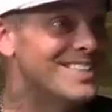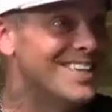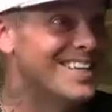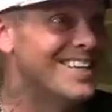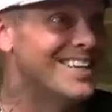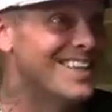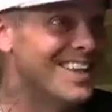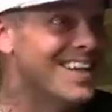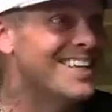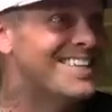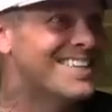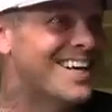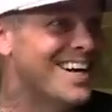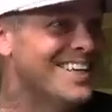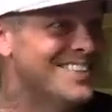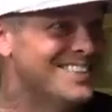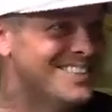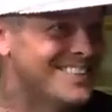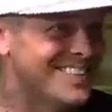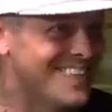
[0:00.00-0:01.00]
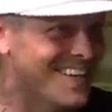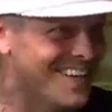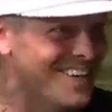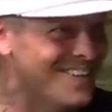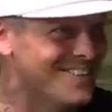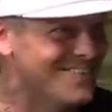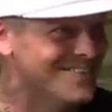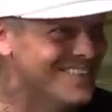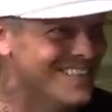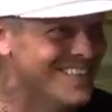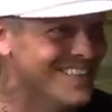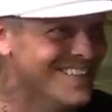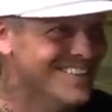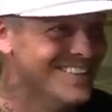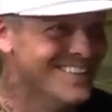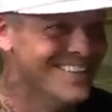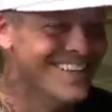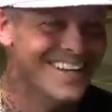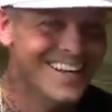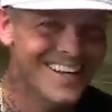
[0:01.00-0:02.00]
and it like kind of scared me
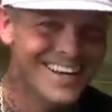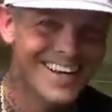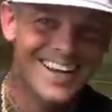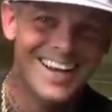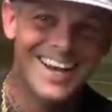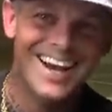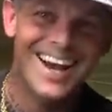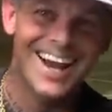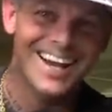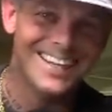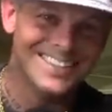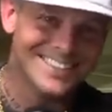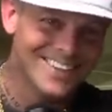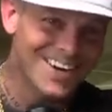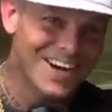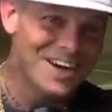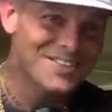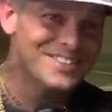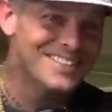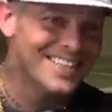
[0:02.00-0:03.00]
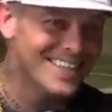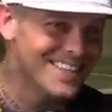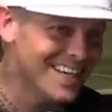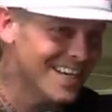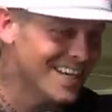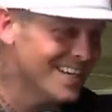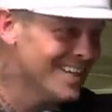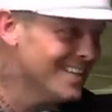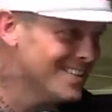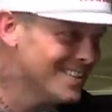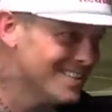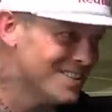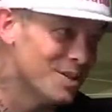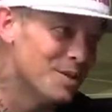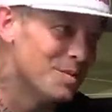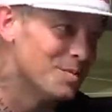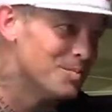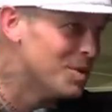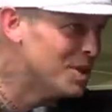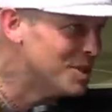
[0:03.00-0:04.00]
dude and so i've said that
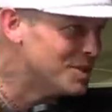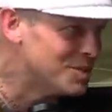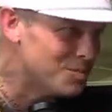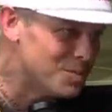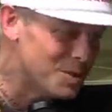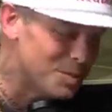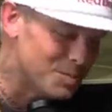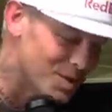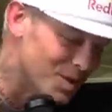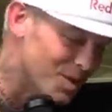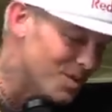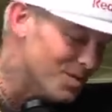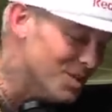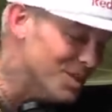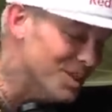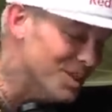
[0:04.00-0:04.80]
to a bunch of people over the